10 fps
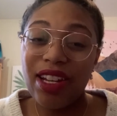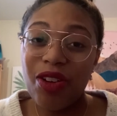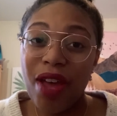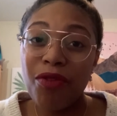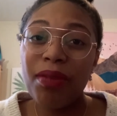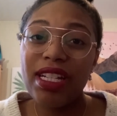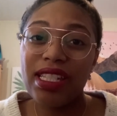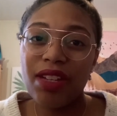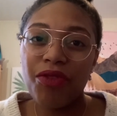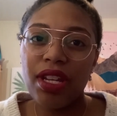Everybody's
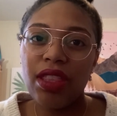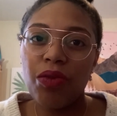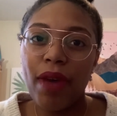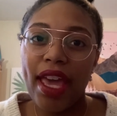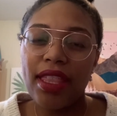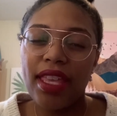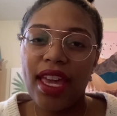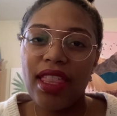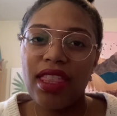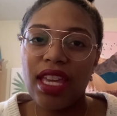different in the way they
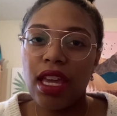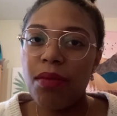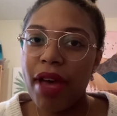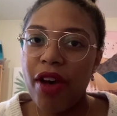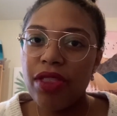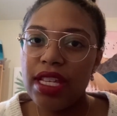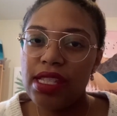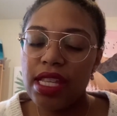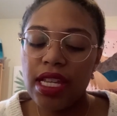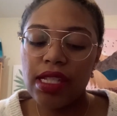think about these
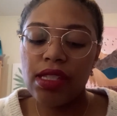things.